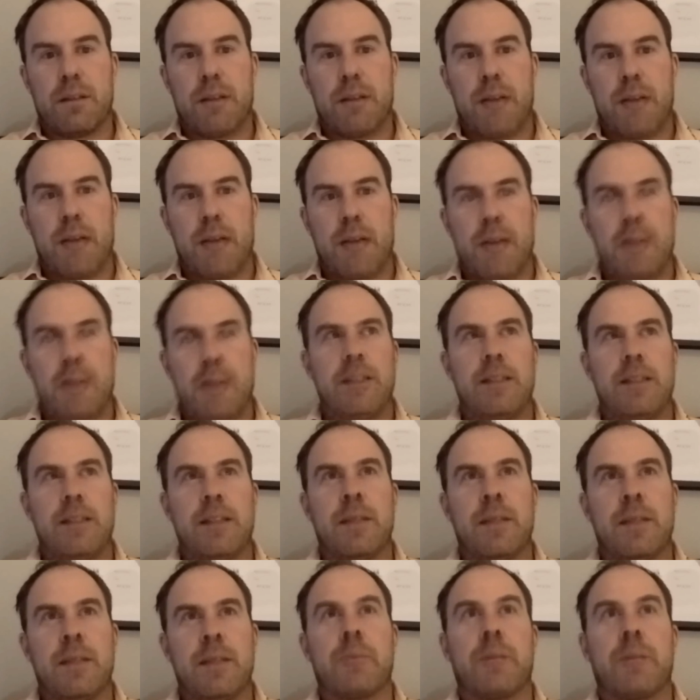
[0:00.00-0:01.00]
And he
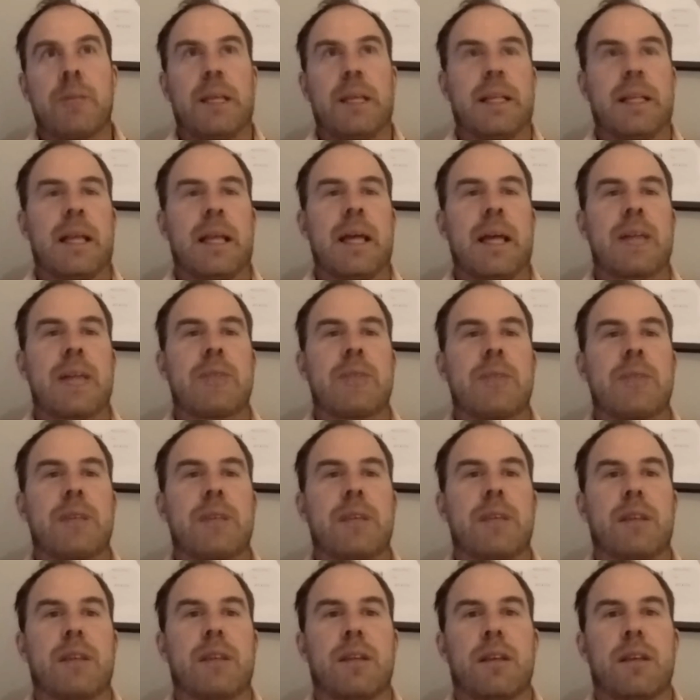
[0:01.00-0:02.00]
didn't play last
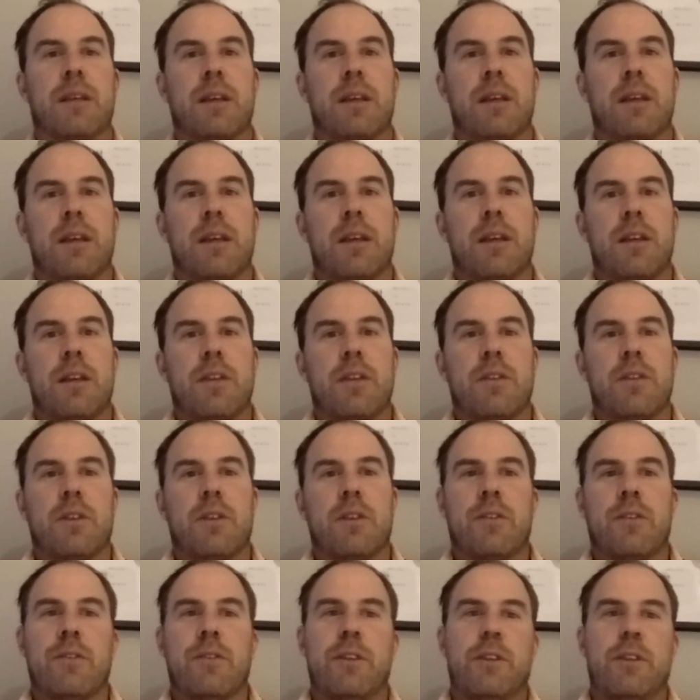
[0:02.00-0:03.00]
week. So
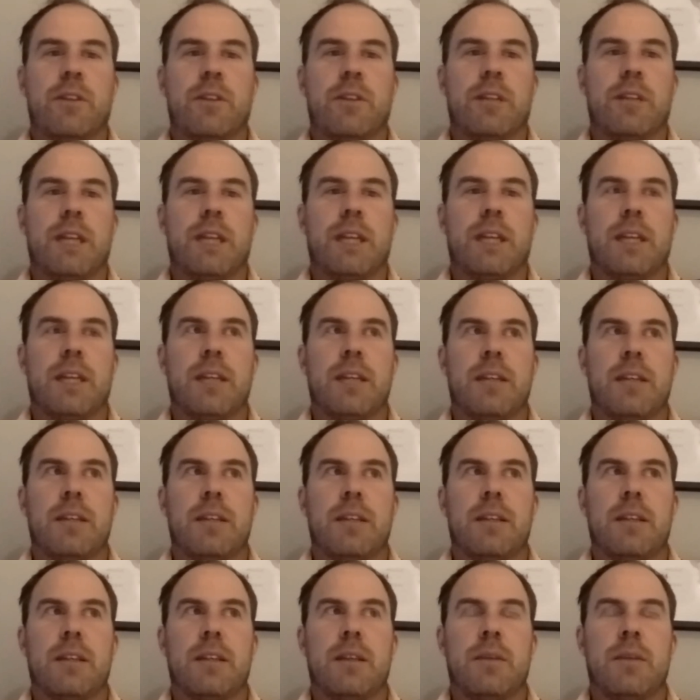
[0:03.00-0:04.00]
I feel like
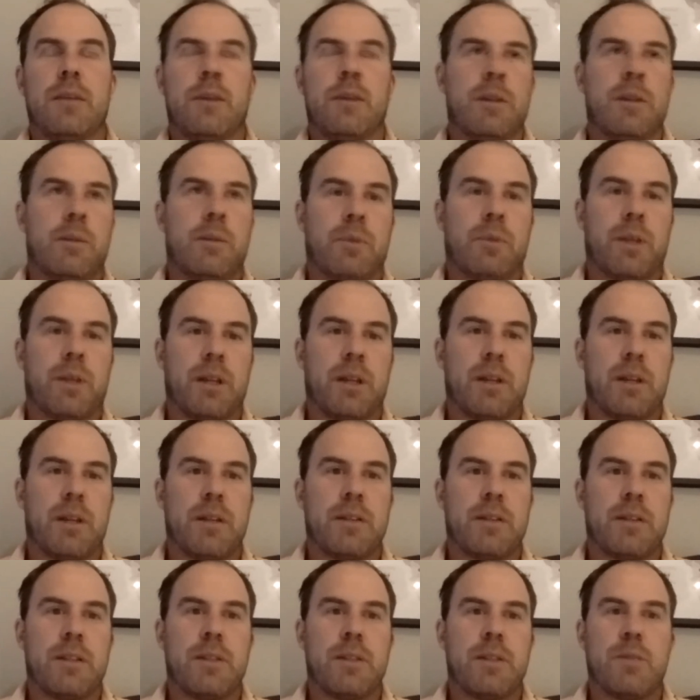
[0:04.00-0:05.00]
he won the
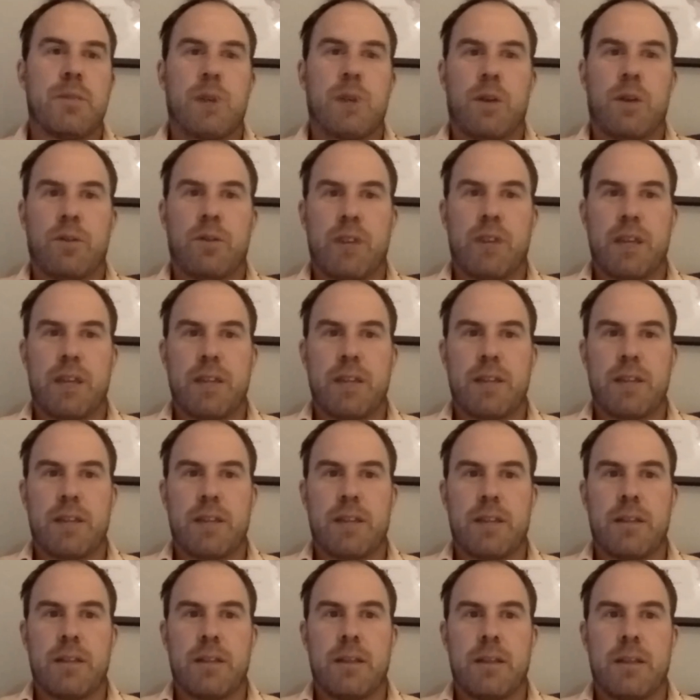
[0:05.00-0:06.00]
players. He's well
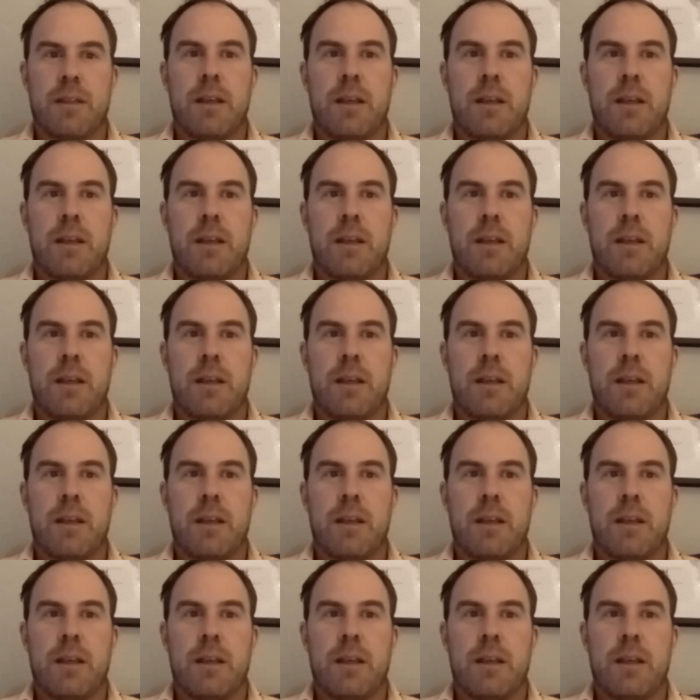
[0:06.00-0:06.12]
rested.